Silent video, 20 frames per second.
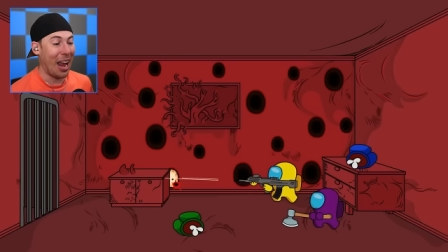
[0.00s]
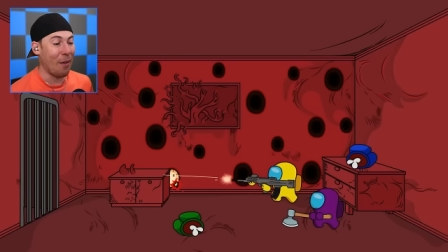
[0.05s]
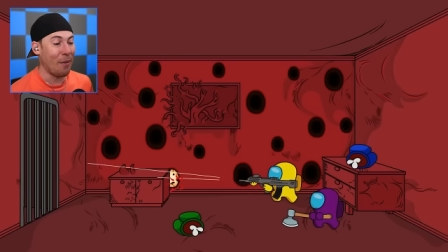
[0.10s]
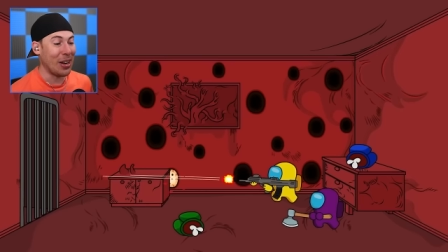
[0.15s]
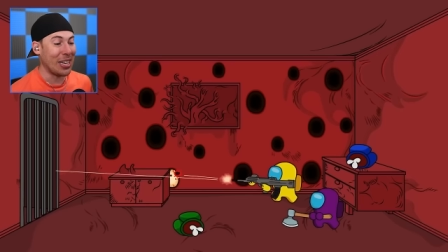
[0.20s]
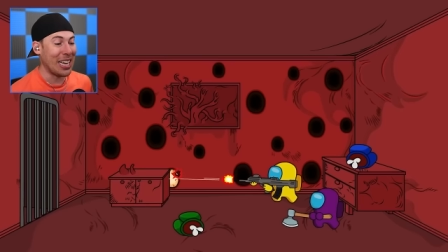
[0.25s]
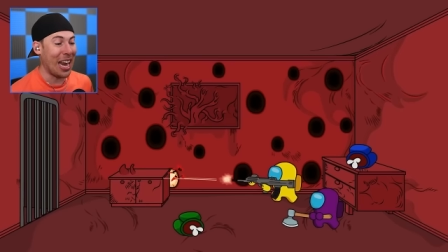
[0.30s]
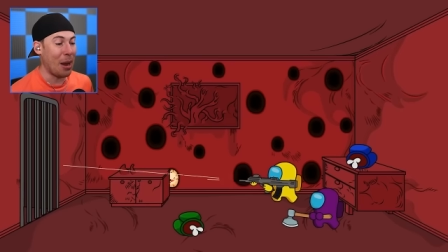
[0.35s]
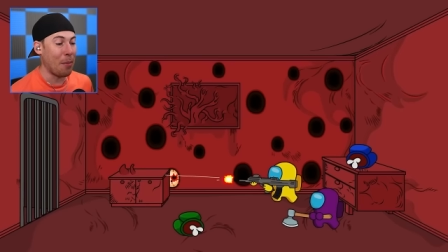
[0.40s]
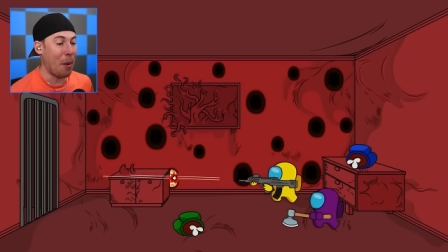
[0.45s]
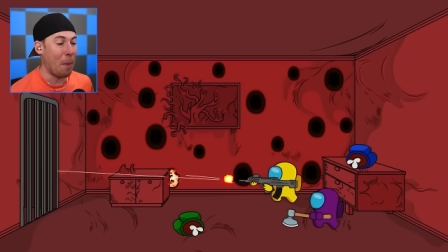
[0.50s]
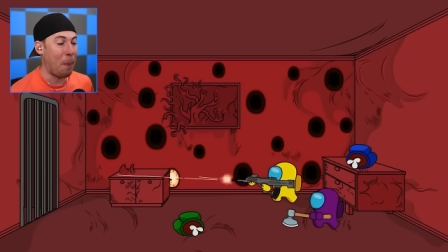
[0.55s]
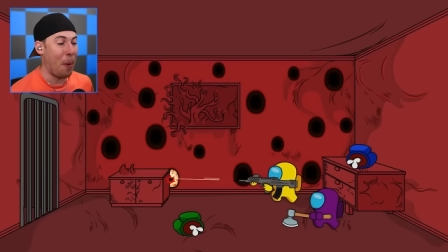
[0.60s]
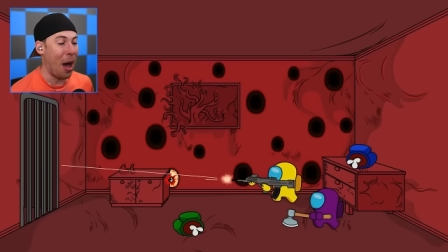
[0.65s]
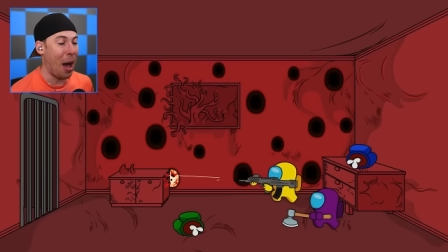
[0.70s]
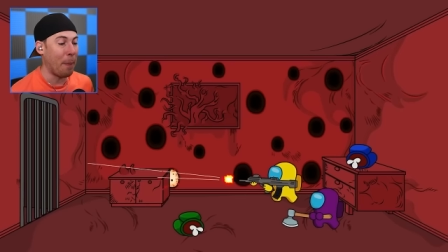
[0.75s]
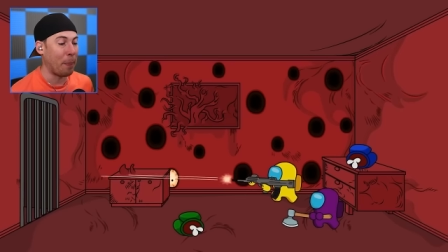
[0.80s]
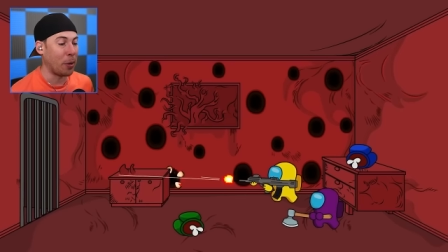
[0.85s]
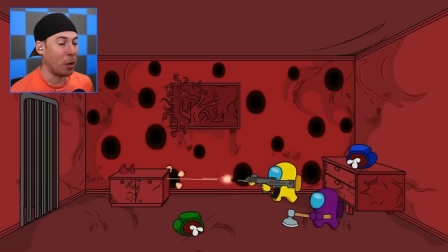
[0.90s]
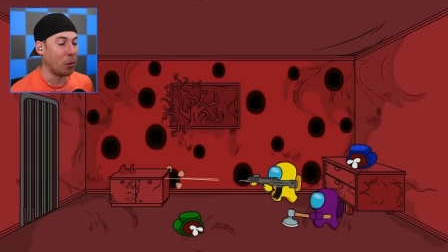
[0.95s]
Every time a
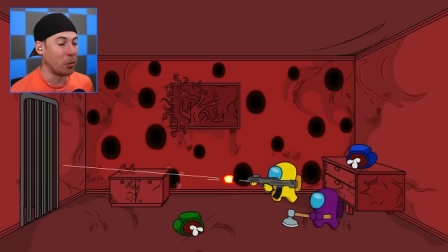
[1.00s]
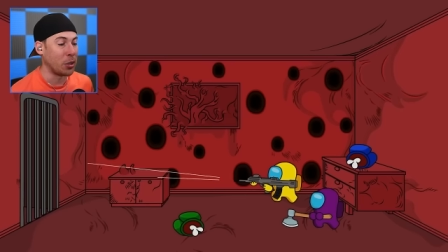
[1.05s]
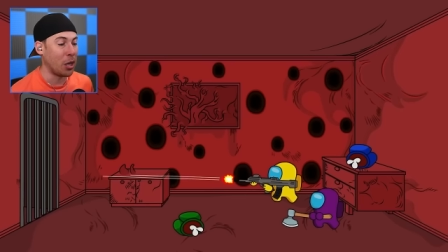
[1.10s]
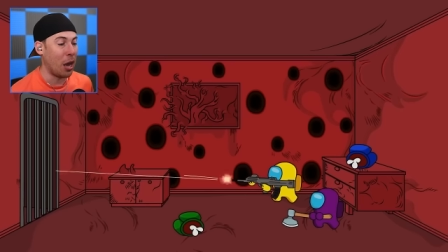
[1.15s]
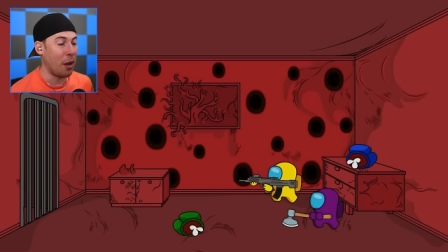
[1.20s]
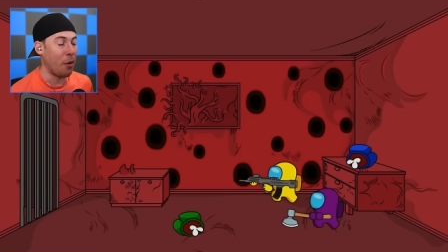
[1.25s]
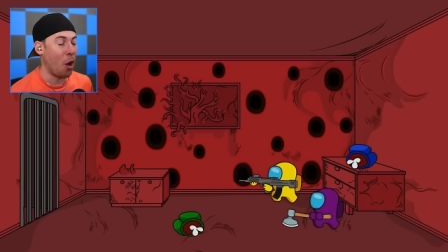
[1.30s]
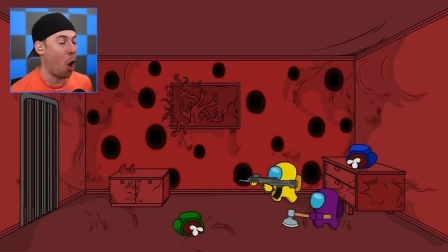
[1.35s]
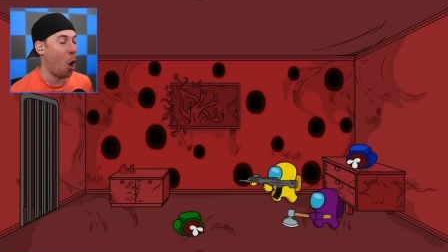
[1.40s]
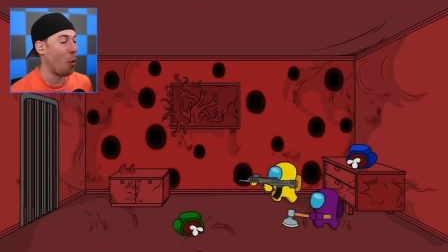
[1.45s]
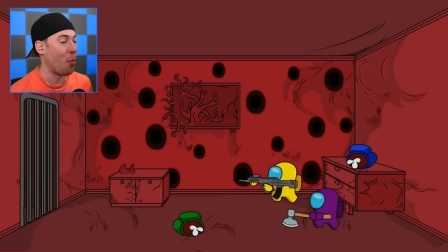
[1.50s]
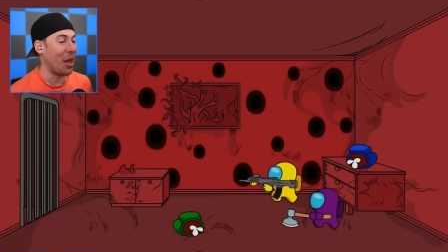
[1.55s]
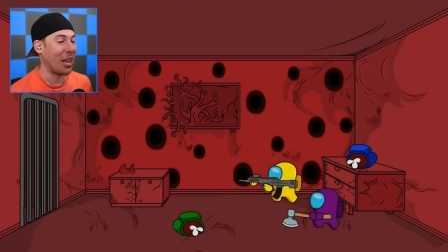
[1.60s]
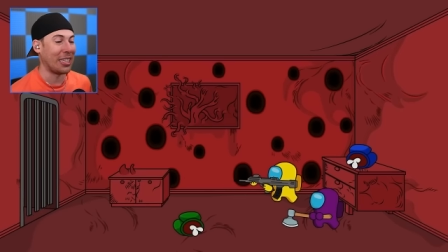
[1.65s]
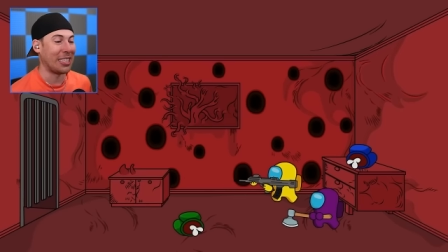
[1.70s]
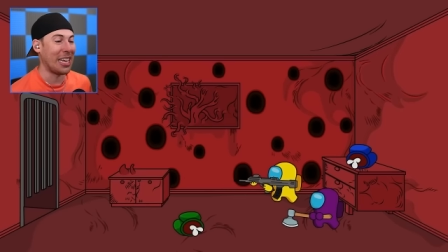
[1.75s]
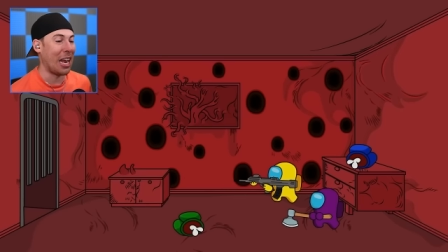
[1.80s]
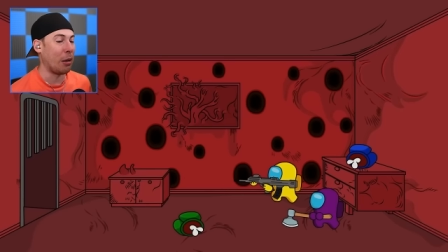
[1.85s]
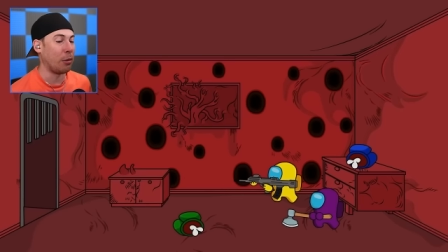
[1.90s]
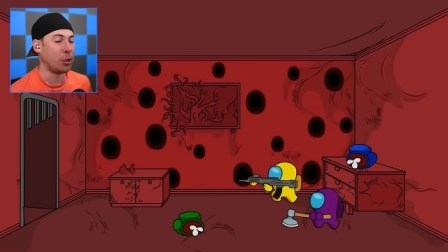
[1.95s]
pop goes up, oh,
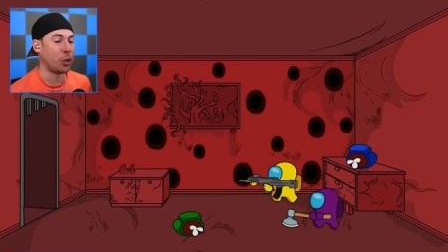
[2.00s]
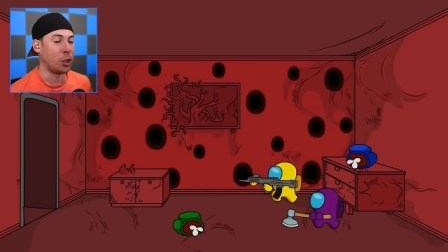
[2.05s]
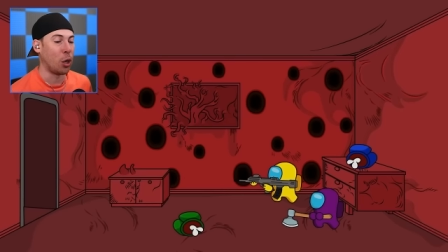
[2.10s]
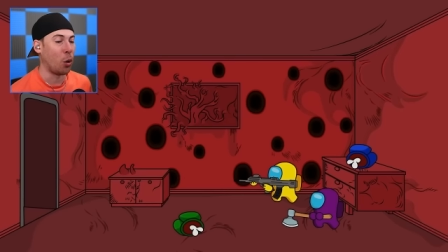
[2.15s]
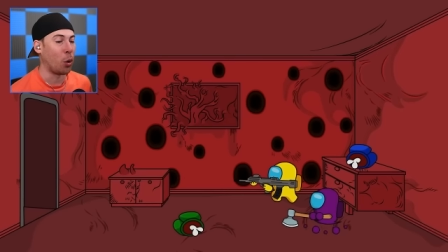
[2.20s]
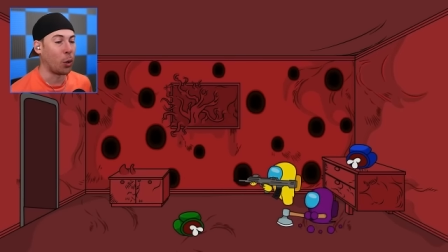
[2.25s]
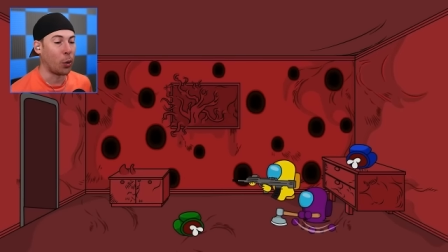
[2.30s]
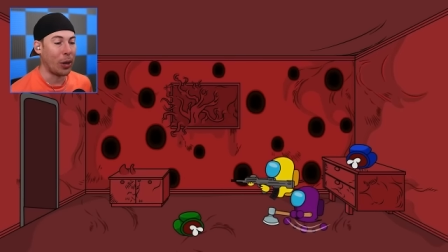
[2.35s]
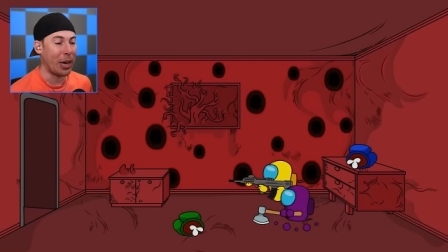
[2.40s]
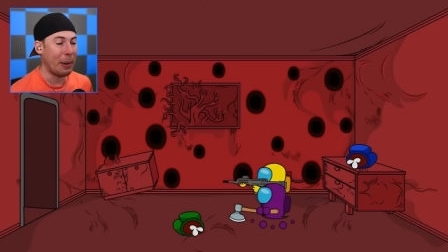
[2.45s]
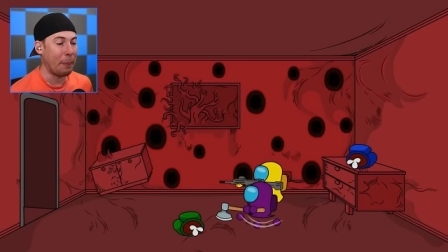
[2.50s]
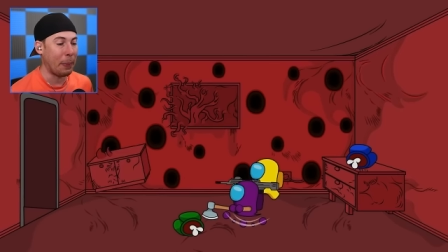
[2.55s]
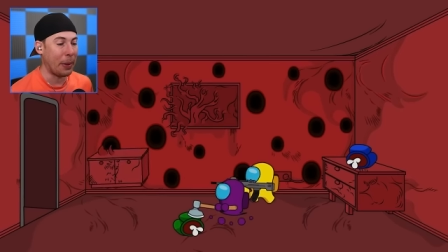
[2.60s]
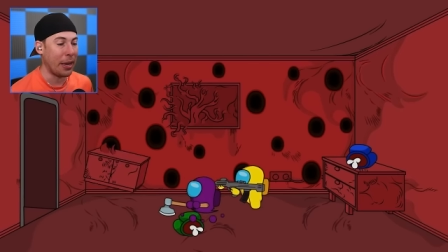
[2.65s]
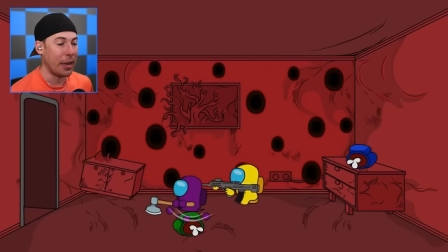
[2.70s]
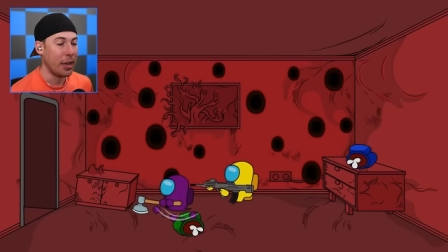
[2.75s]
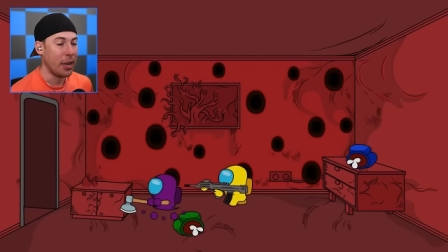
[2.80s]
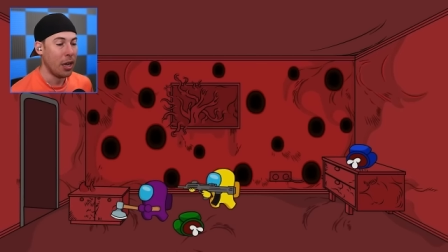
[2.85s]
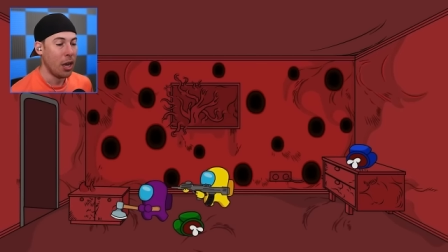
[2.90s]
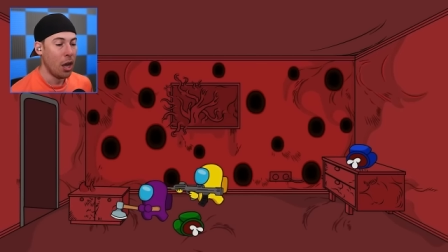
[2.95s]
that sounds so
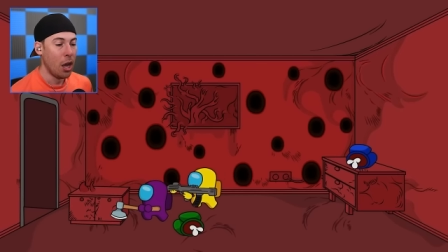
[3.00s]
creepy.